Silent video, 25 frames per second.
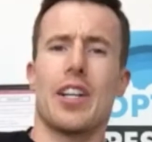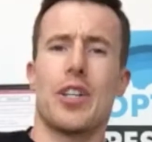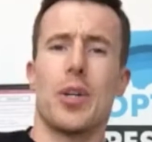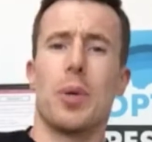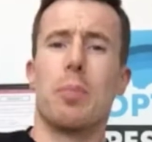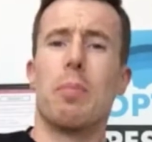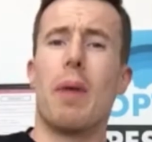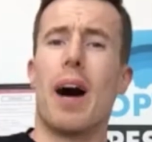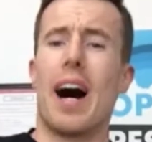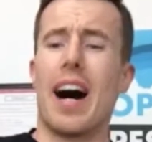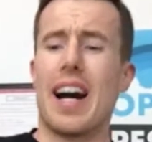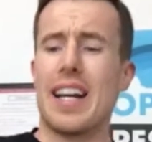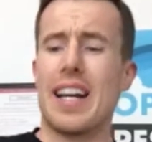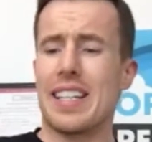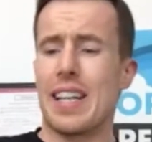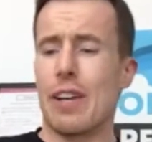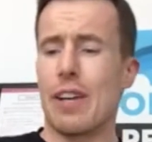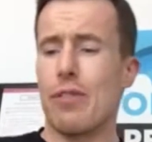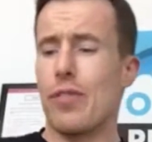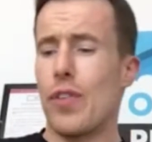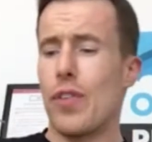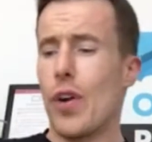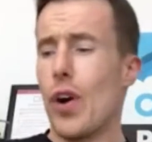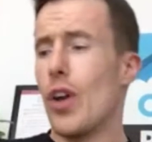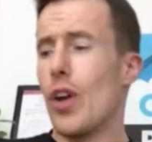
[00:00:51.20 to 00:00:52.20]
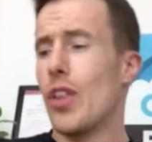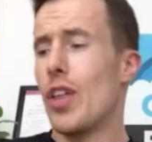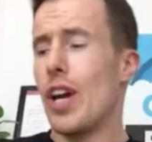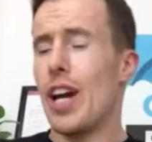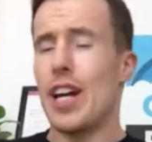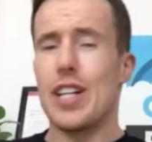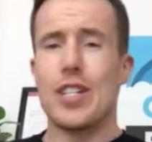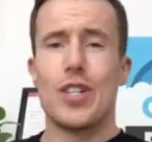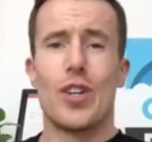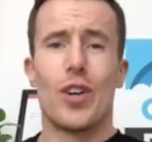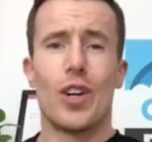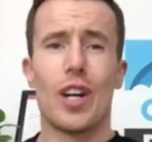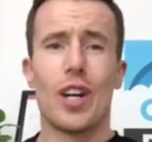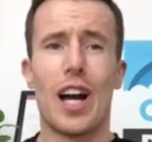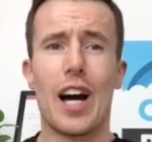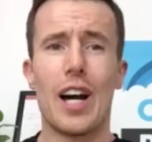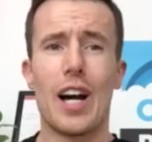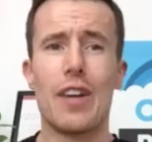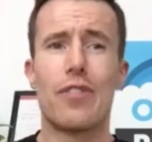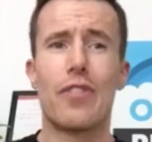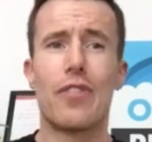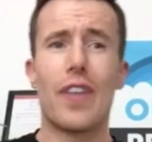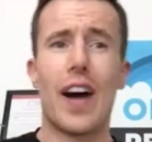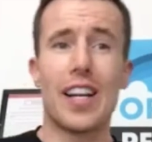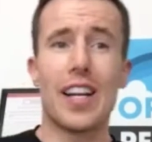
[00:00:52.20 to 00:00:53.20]
mind, get further in your
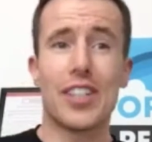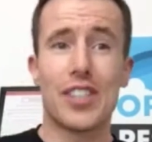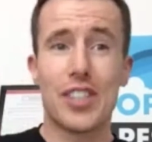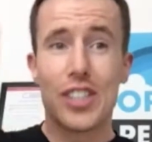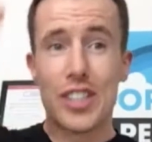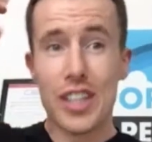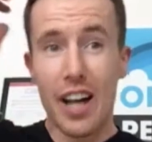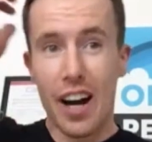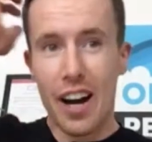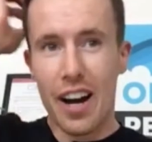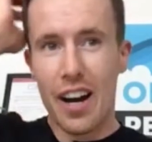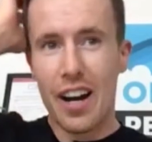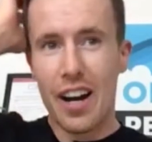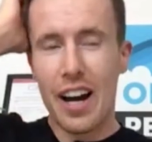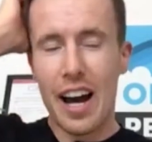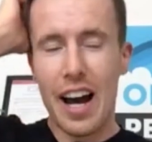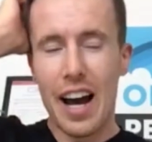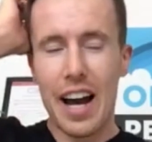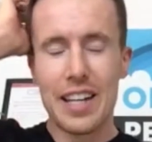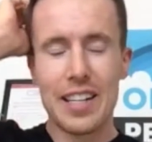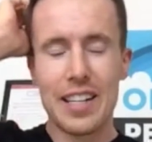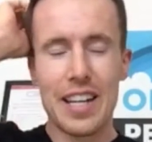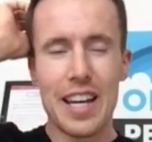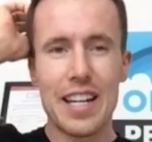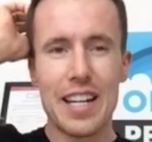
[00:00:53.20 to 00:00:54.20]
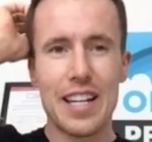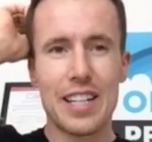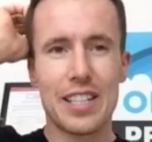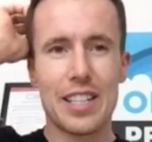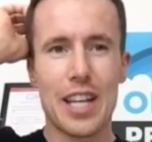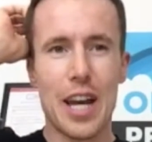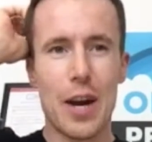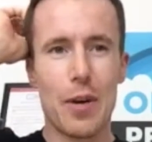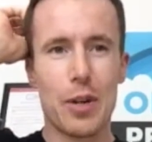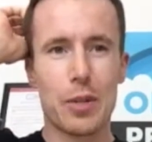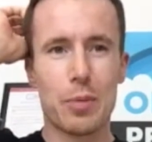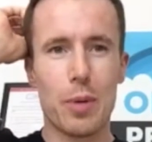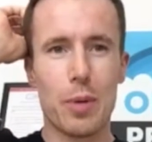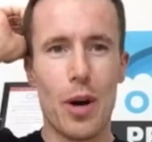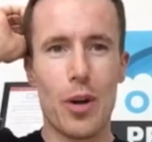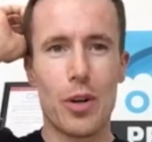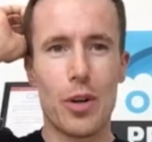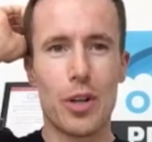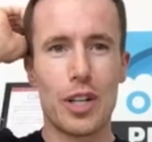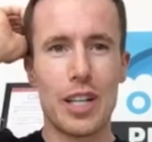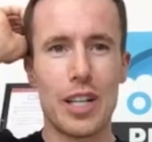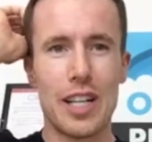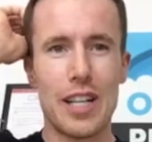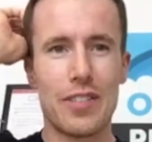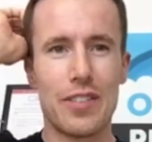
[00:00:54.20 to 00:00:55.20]
life faster. Nina's here as well.
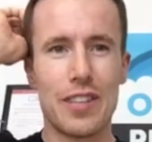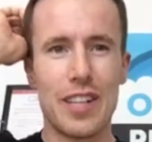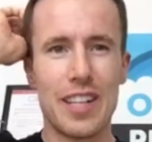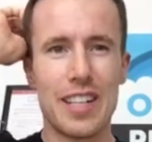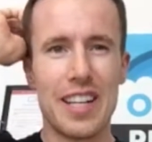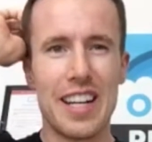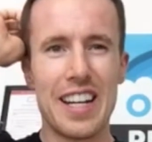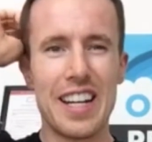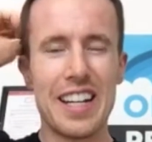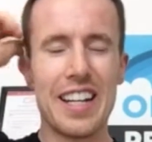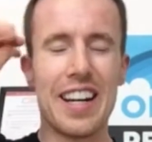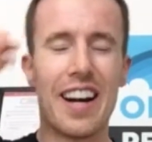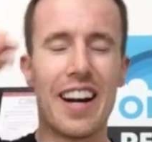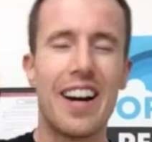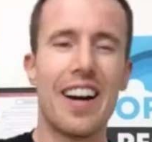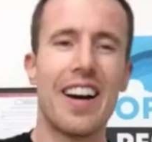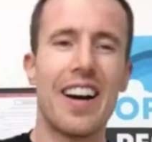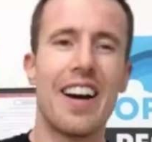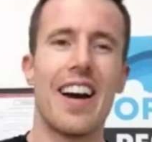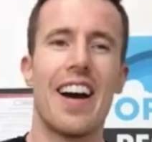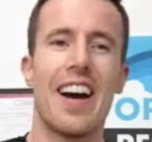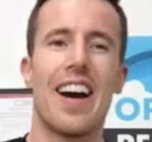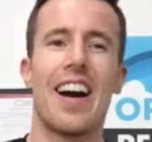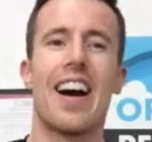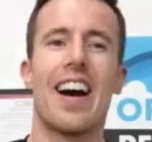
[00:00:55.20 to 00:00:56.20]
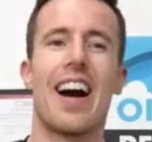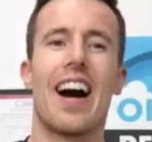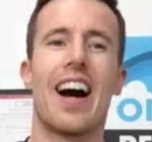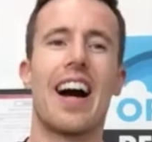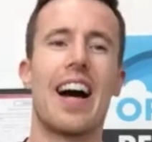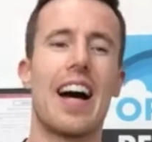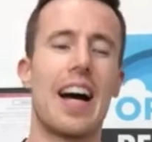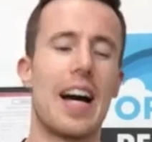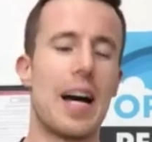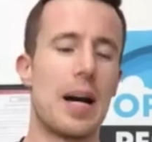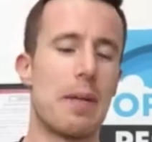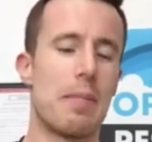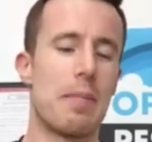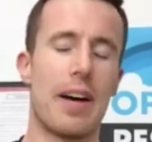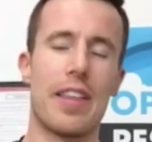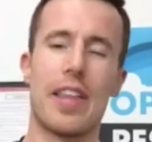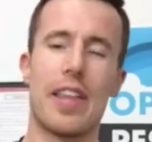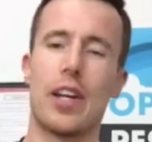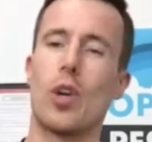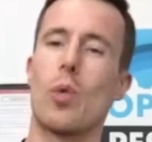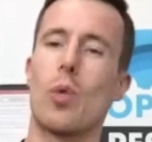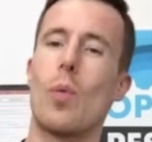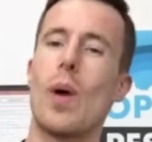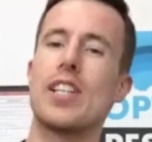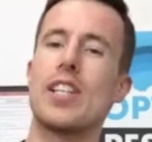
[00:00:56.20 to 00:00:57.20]
Good evening, Nina. And then
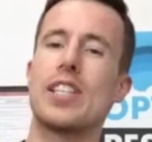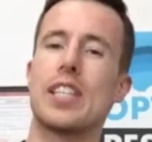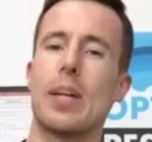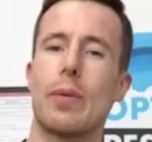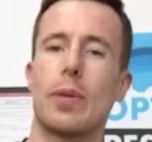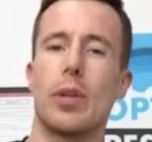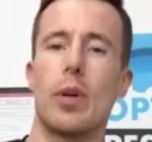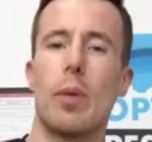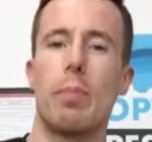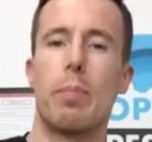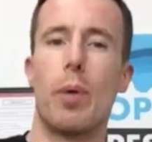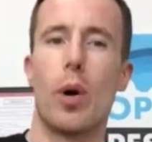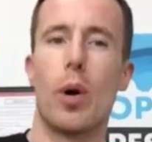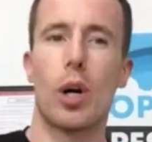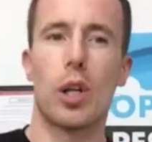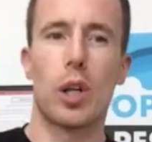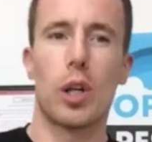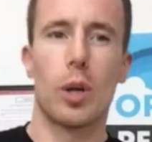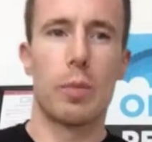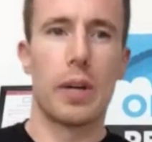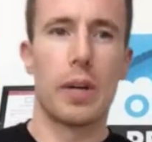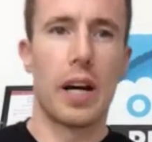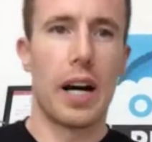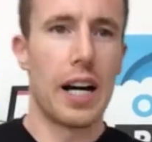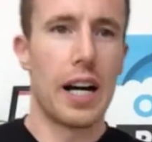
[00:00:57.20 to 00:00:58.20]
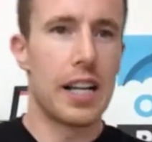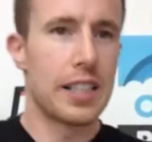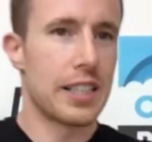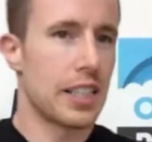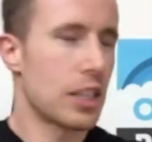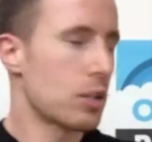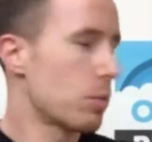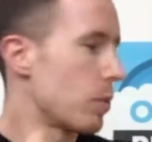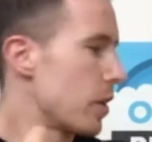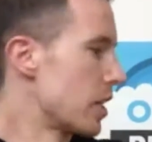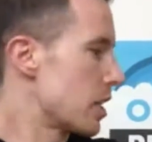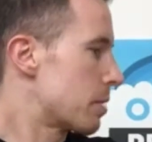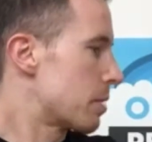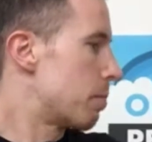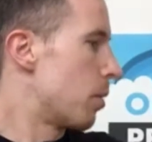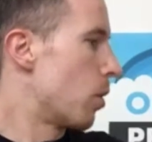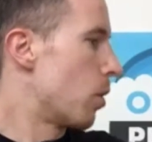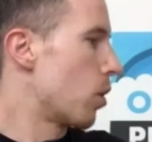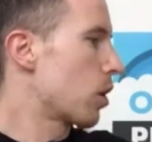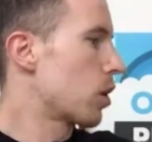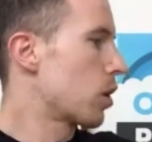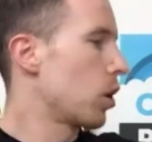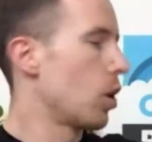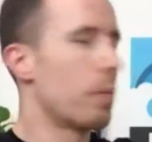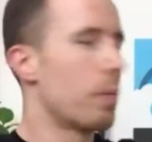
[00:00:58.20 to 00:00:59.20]
on a Wednesday we do a book club, guys. This week's
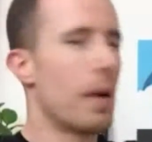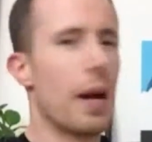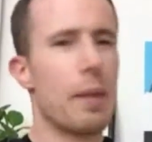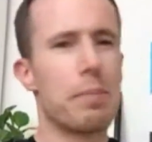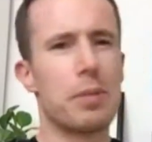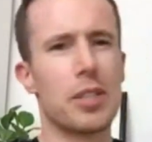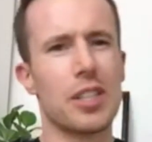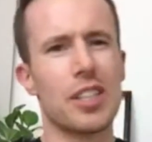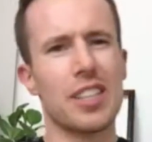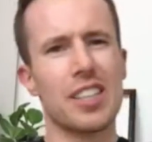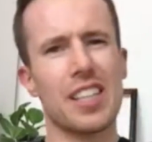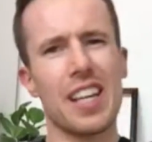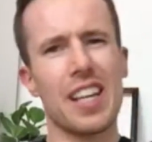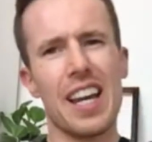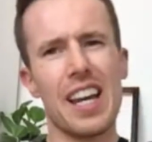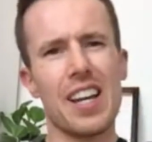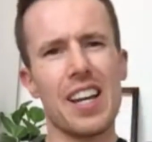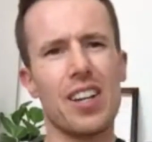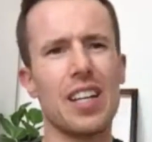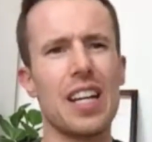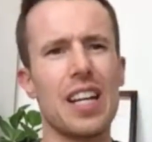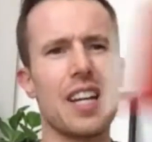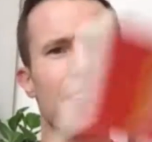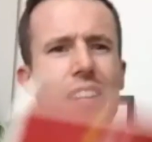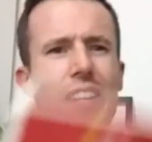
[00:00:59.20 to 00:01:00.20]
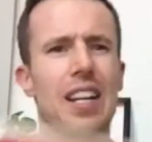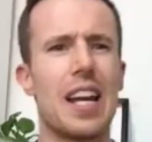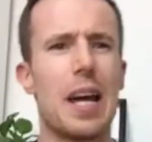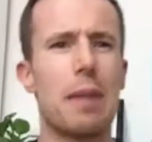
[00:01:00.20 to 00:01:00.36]
book club, Hipster's here. Good evening,